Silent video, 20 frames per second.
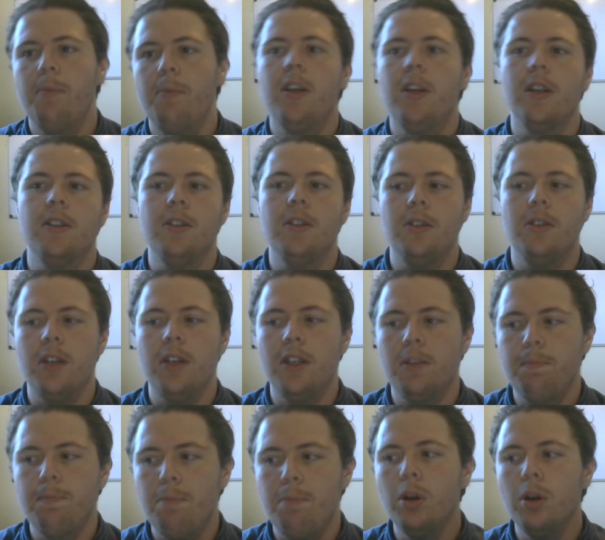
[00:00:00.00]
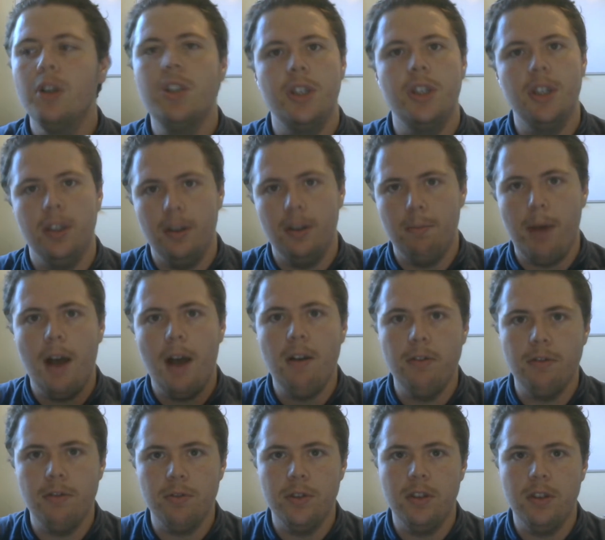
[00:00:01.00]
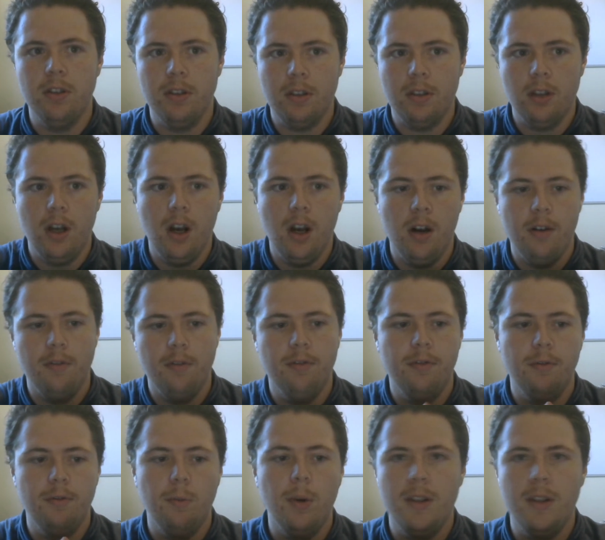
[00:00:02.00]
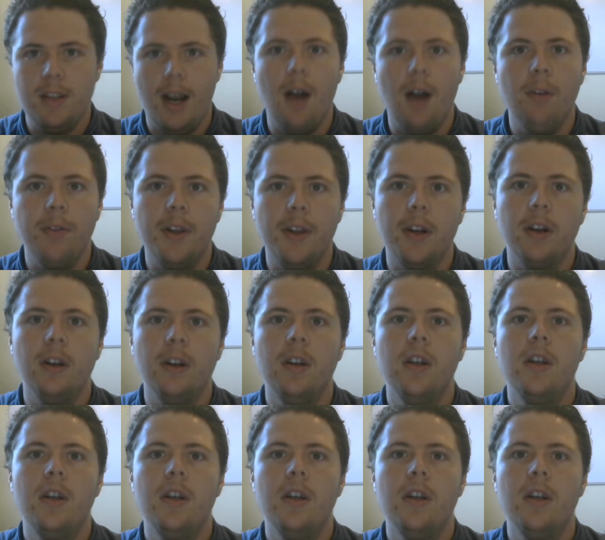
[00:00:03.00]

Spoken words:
because it's pushing the boundaries of what's out there.